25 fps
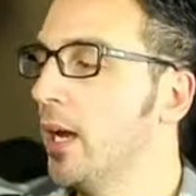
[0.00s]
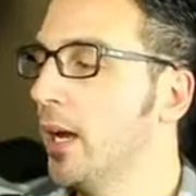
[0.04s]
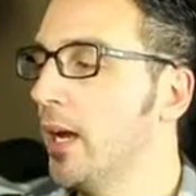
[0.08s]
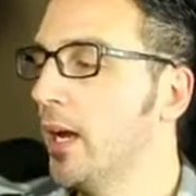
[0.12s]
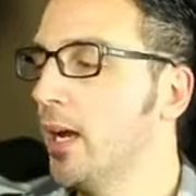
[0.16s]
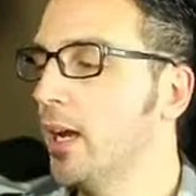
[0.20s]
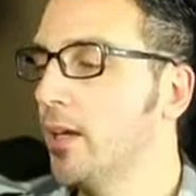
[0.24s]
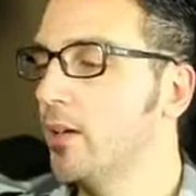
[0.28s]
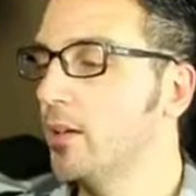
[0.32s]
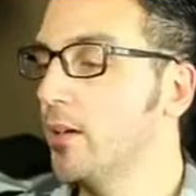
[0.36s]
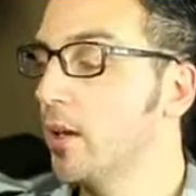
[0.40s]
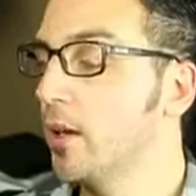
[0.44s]

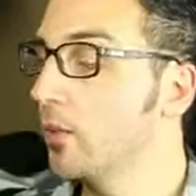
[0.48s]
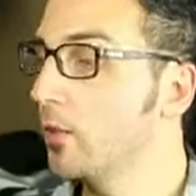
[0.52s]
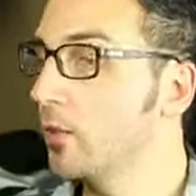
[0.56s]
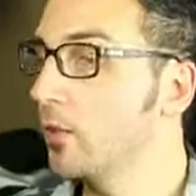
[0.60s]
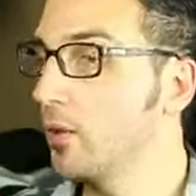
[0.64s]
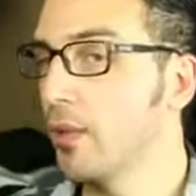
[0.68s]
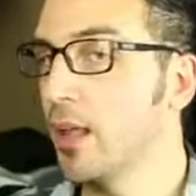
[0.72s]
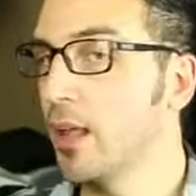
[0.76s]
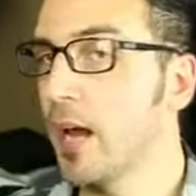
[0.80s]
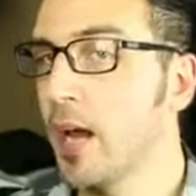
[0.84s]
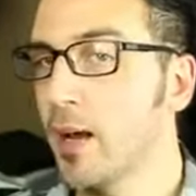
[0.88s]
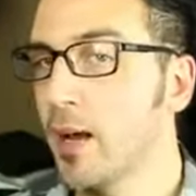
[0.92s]
And not
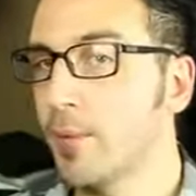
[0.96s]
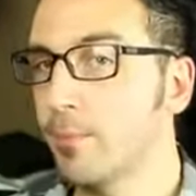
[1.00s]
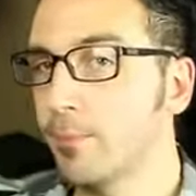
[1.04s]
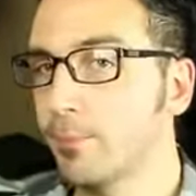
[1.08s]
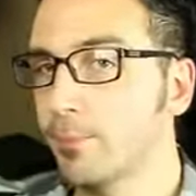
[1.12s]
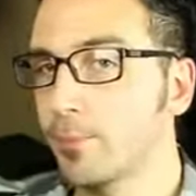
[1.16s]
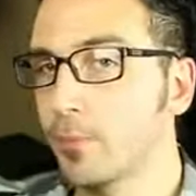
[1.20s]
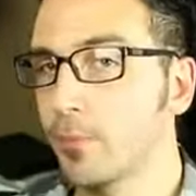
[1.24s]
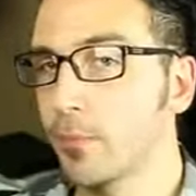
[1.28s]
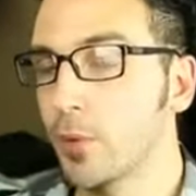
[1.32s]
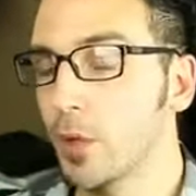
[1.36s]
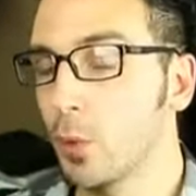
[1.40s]
only that,
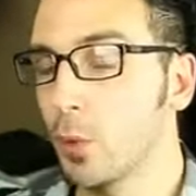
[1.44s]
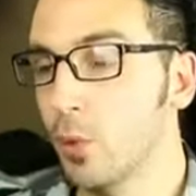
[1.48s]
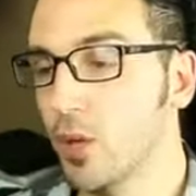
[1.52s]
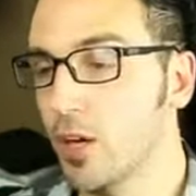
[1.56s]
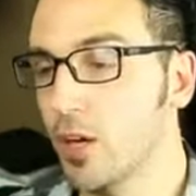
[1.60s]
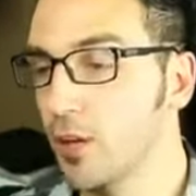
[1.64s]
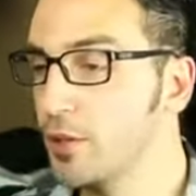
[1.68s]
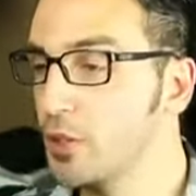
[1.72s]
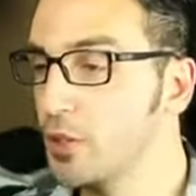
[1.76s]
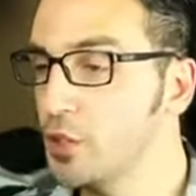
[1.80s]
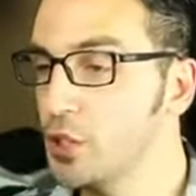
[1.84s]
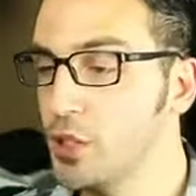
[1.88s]

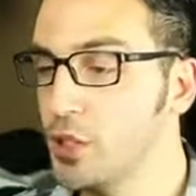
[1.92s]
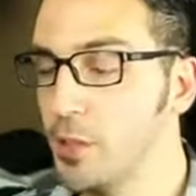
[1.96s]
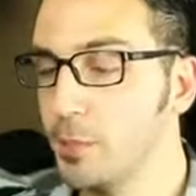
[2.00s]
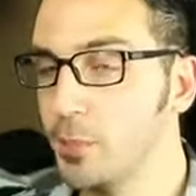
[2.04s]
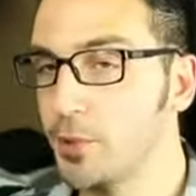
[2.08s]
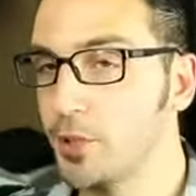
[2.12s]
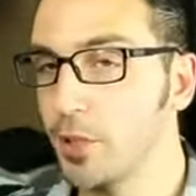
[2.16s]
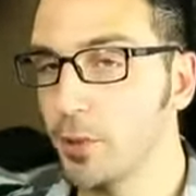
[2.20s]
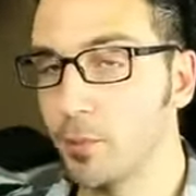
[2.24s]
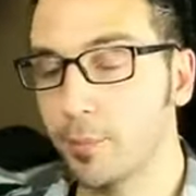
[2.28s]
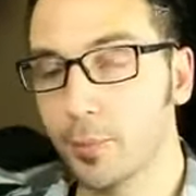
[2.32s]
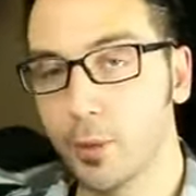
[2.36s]
when other
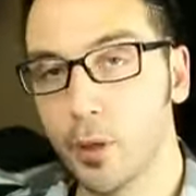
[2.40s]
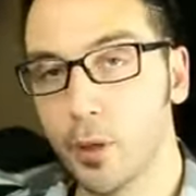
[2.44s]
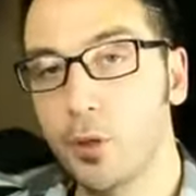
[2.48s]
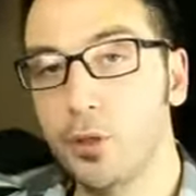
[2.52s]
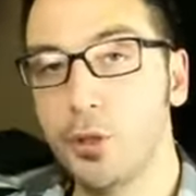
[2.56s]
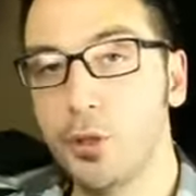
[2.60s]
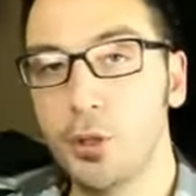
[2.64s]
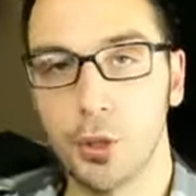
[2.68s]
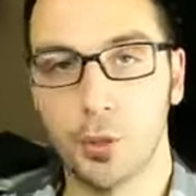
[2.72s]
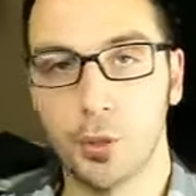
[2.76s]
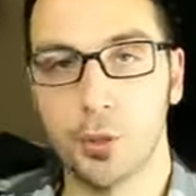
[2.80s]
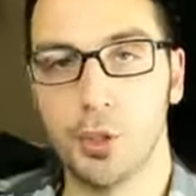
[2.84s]
ships
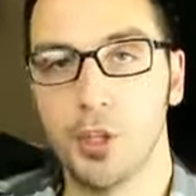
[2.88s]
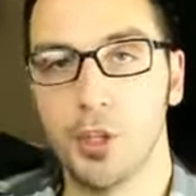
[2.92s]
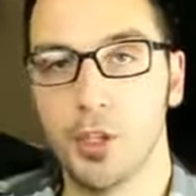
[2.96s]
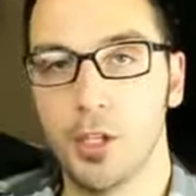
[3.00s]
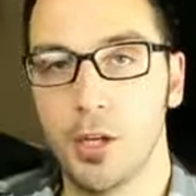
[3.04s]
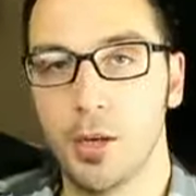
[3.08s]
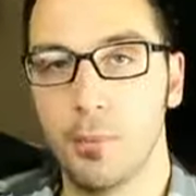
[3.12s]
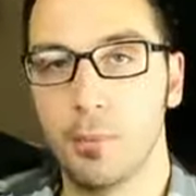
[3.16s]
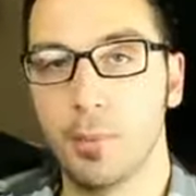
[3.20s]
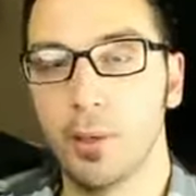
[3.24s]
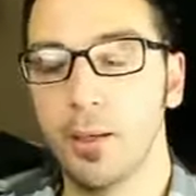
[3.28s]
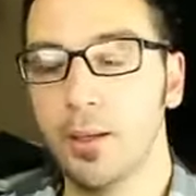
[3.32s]
approach your
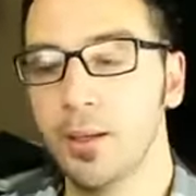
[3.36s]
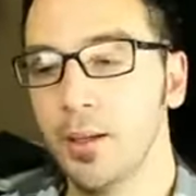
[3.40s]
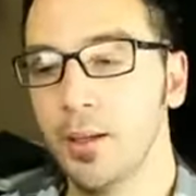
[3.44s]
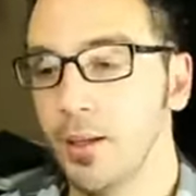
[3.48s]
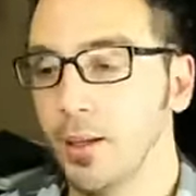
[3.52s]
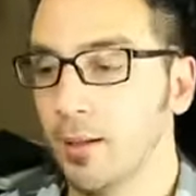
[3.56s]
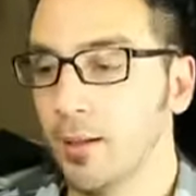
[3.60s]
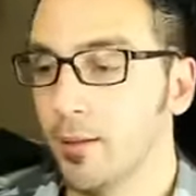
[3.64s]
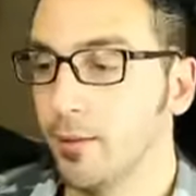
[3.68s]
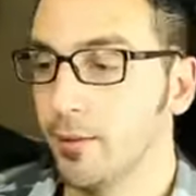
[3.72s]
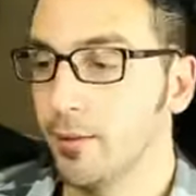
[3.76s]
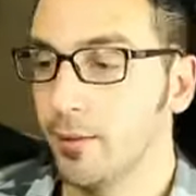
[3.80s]
ship,
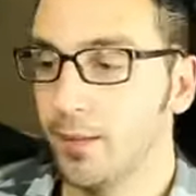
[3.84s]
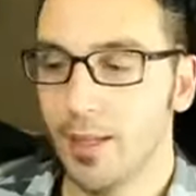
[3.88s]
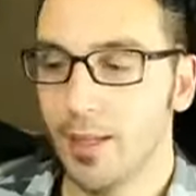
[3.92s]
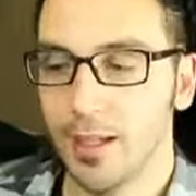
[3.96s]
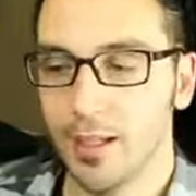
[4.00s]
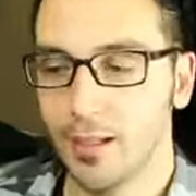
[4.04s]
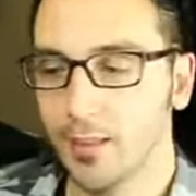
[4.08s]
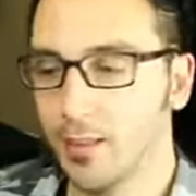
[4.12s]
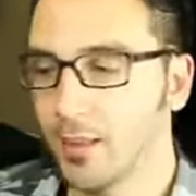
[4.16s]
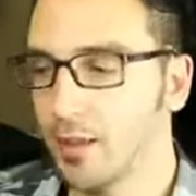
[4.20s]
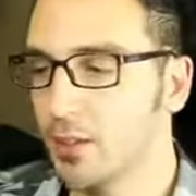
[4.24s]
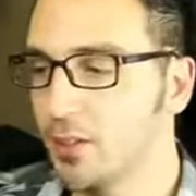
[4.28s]

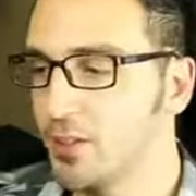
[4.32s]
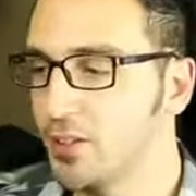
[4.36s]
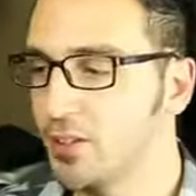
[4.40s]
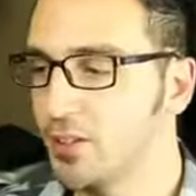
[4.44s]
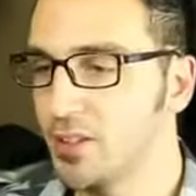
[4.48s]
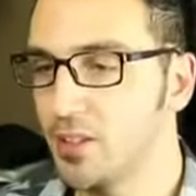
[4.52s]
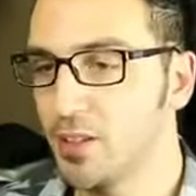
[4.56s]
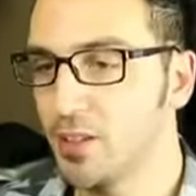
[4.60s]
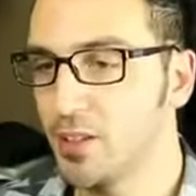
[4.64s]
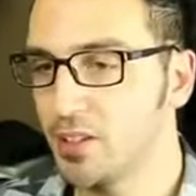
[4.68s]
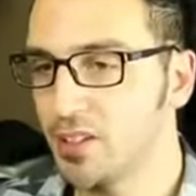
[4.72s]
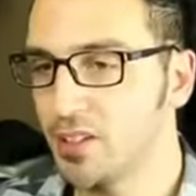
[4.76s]

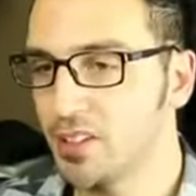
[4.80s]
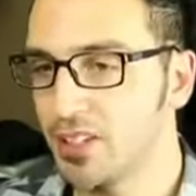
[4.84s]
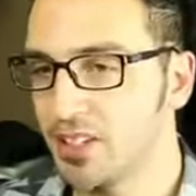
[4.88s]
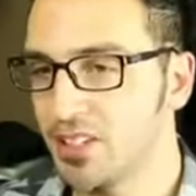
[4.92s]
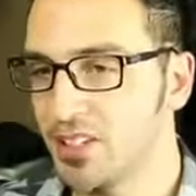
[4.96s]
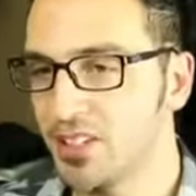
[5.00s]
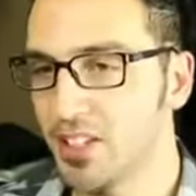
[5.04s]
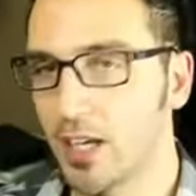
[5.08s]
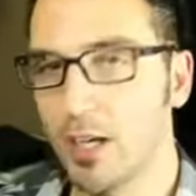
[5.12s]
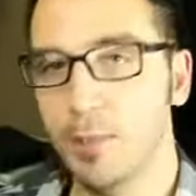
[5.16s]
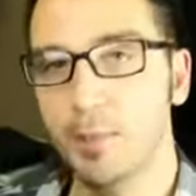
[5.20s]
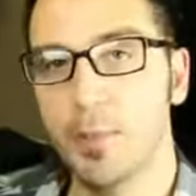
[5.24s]
there's this
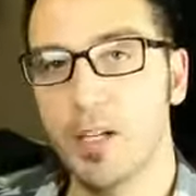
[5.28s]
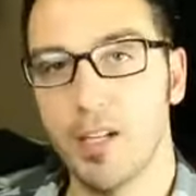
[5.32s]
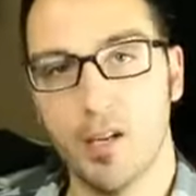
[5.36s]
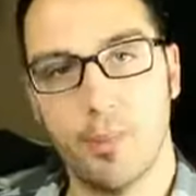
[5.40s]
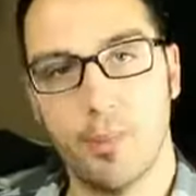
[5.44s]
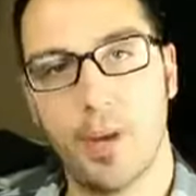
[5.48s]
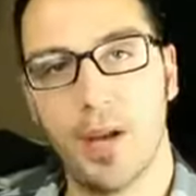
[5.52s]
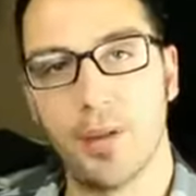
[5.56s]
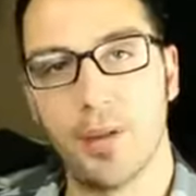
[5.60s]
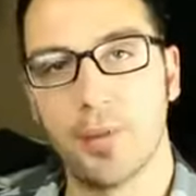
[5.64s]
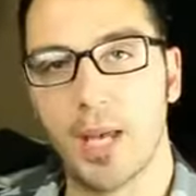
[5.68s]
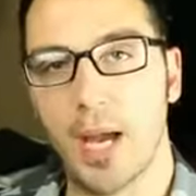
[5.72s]
excitement
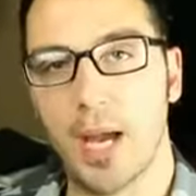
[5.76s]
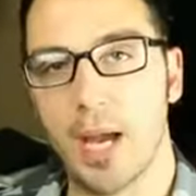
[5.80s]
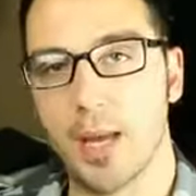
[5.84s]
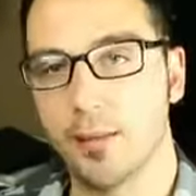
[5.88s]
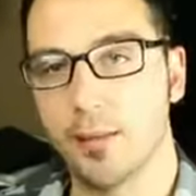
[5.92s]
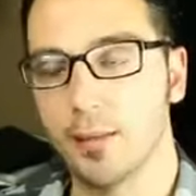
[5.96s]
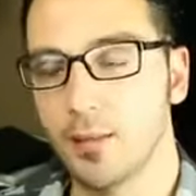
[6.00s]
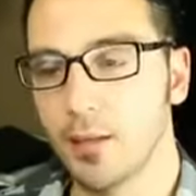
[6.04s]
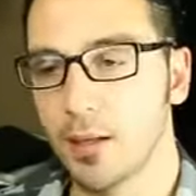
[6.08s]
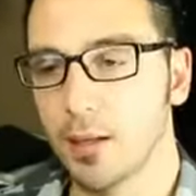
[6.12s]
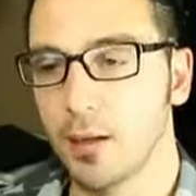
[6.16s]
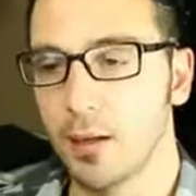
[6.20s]
about
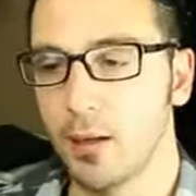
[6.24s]
that.